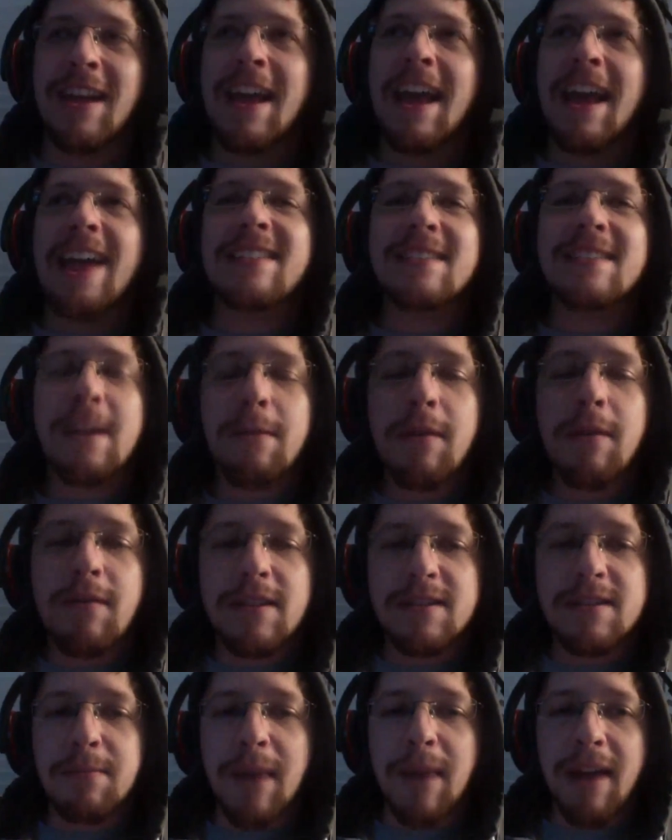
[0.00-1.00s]
And some of
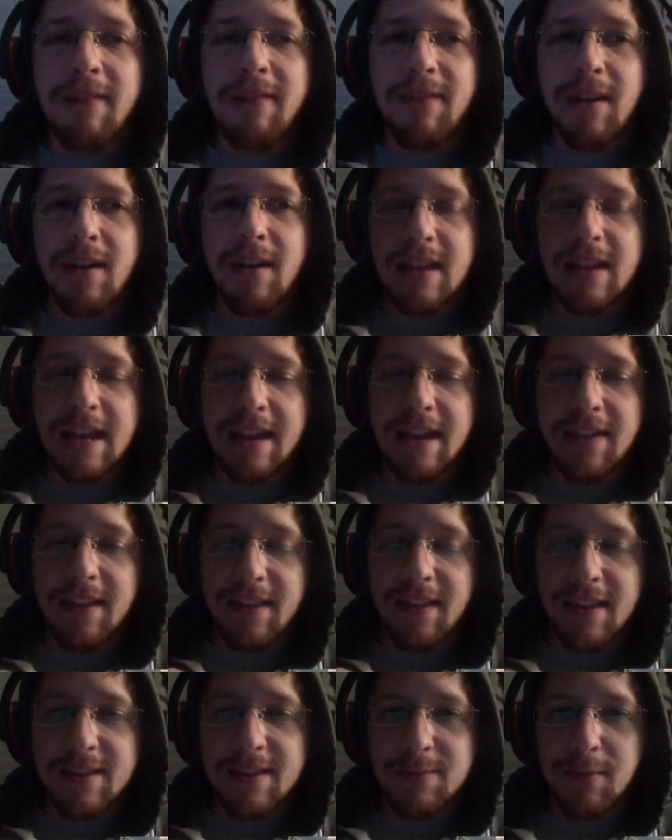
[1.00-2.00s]
it's my fault. And I
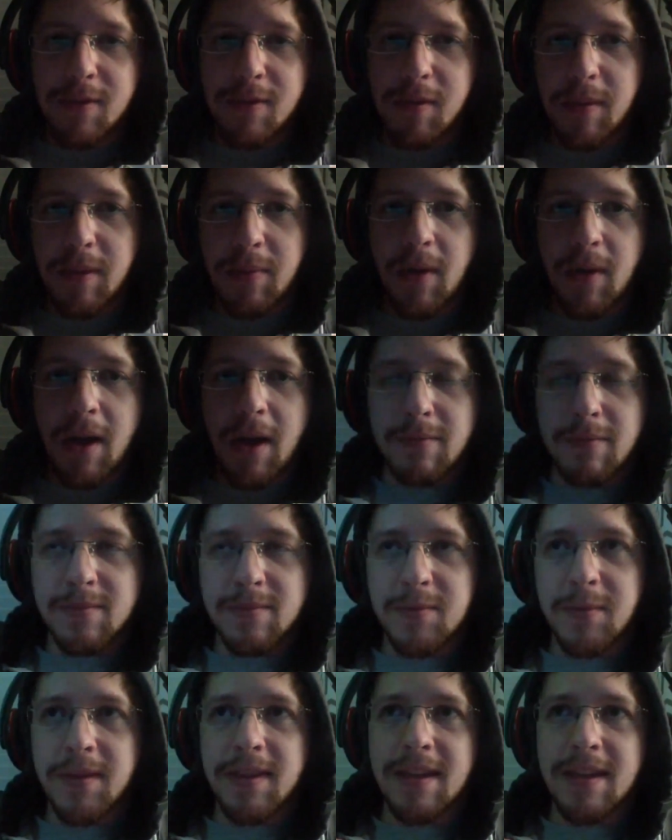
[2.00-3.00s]
think that's one of the big
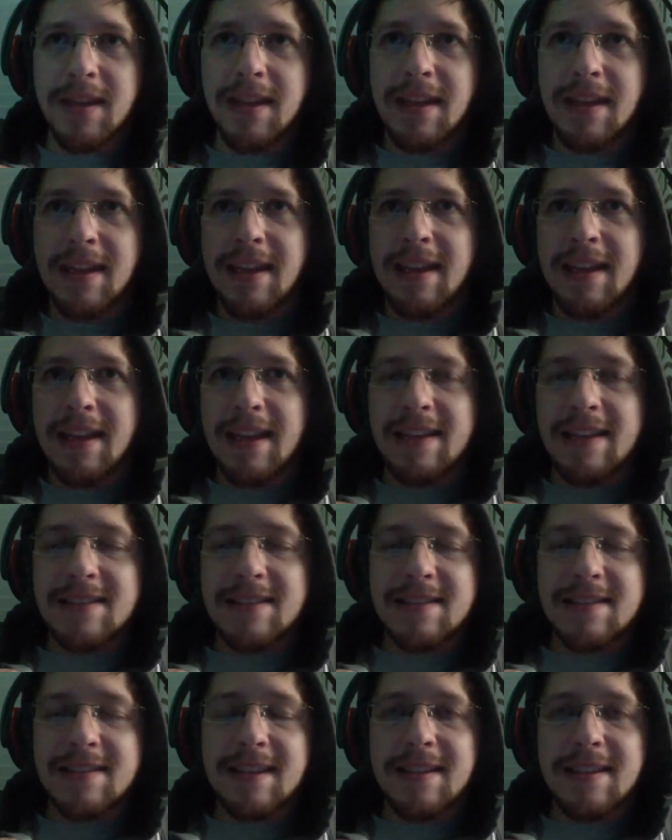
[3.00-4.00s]
problems with it,
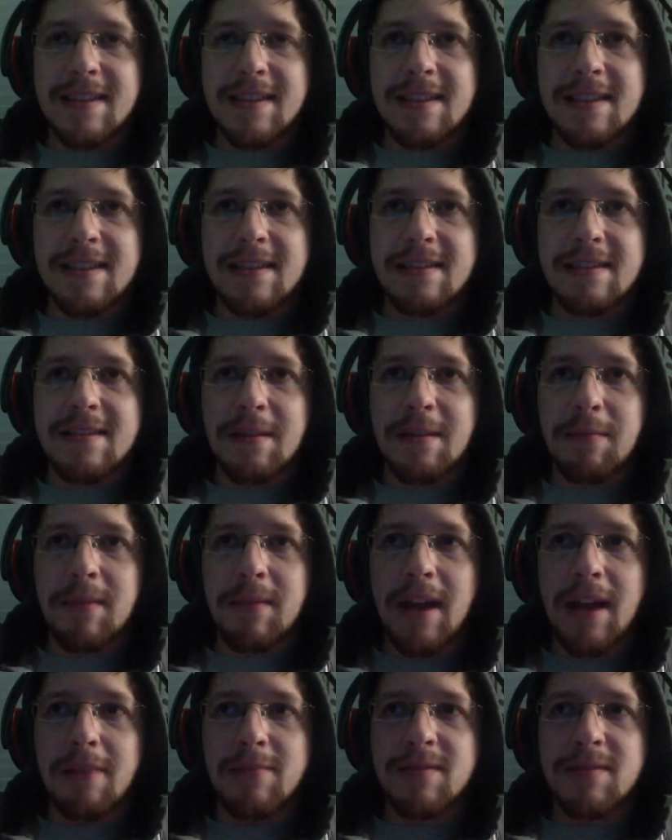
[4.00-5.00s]
is that
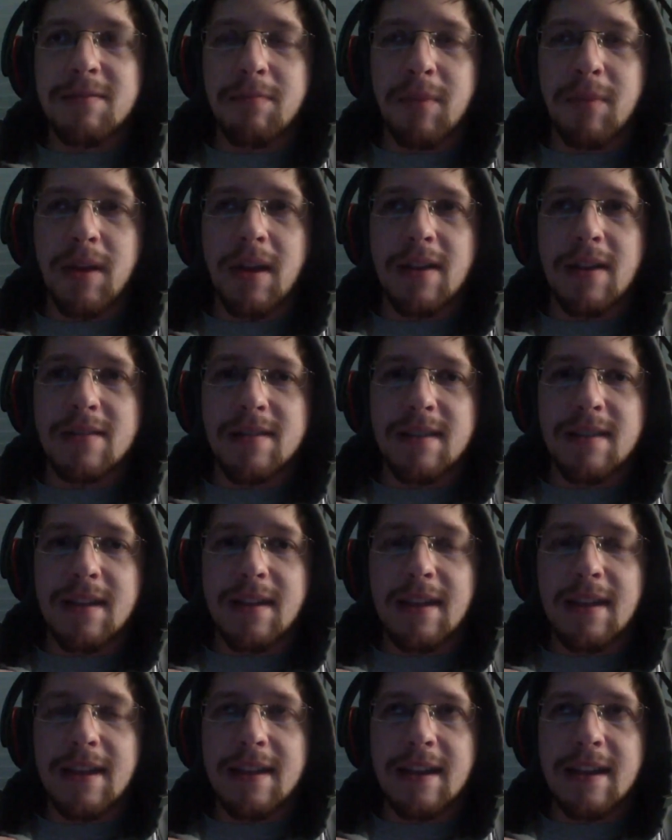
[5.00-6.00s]
sometimes because
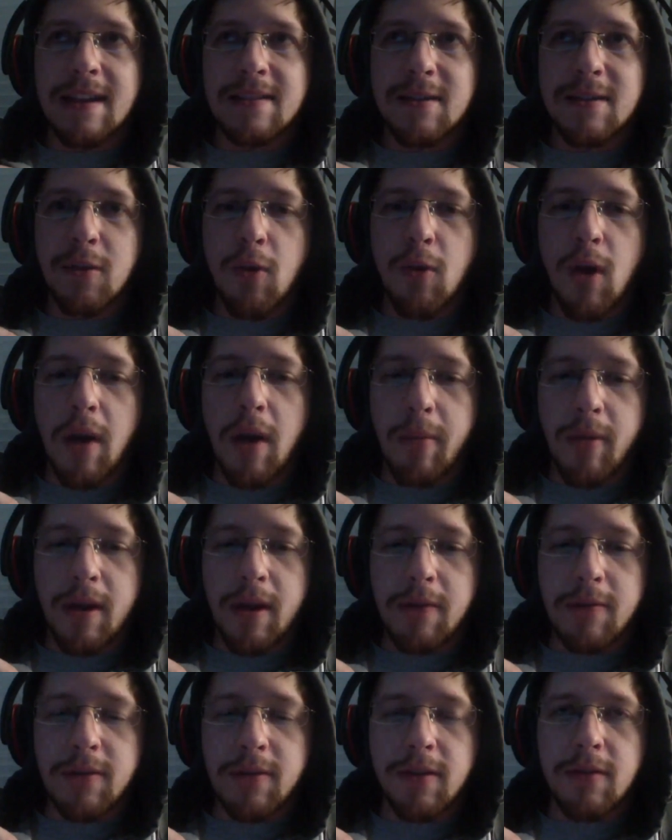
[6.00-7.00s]
it doesn't cooperate
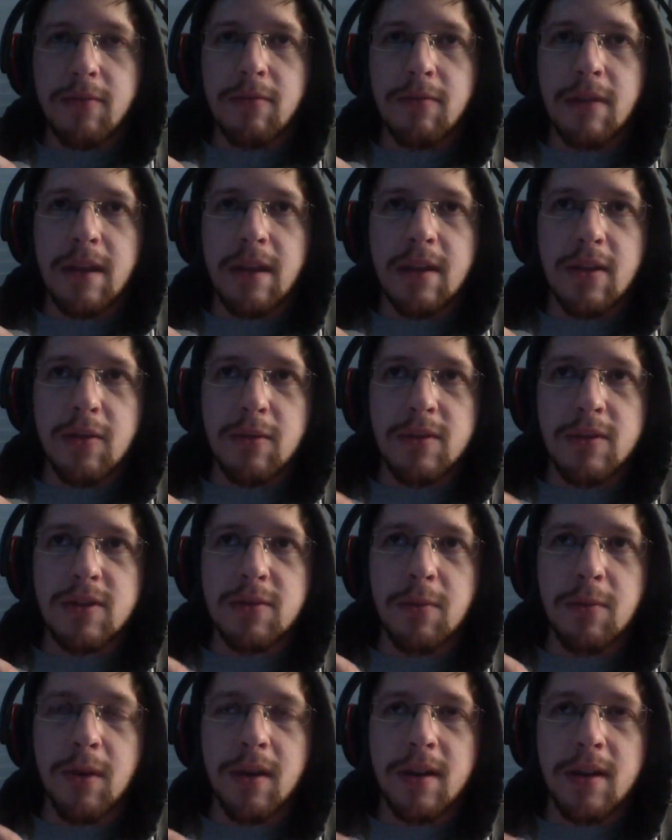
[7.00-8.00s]
with you and do what you
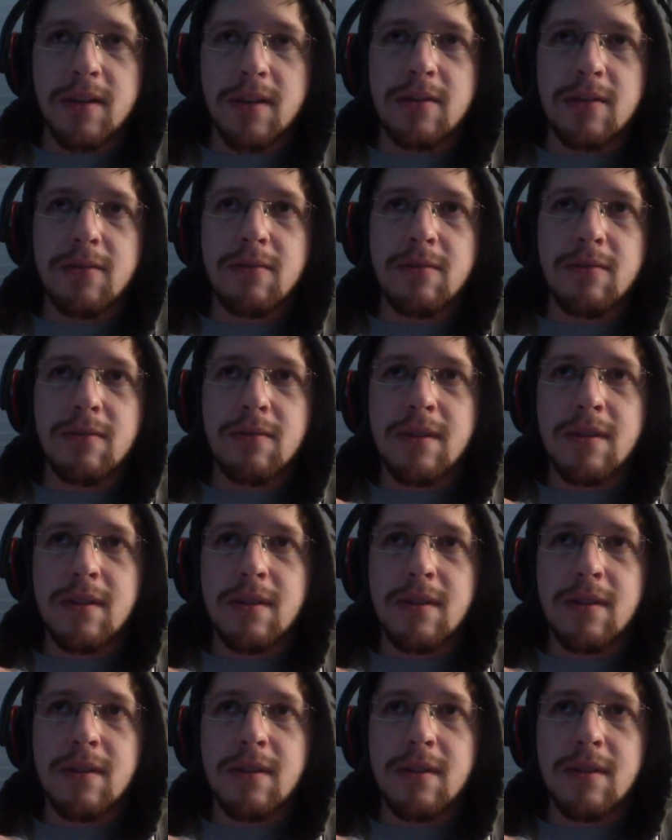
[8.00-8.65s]
want it to,